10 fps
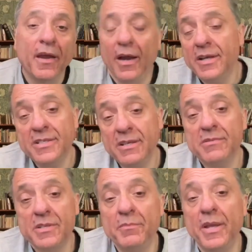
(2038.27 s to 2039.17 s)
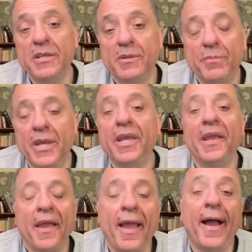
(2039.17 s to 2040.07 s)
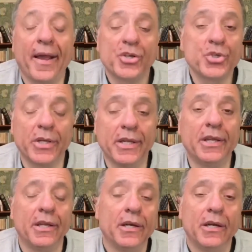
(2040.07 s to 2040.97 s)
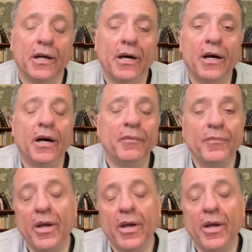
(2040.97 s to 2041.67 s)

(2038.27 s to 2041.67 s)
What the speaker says: And that seems to me to be actually a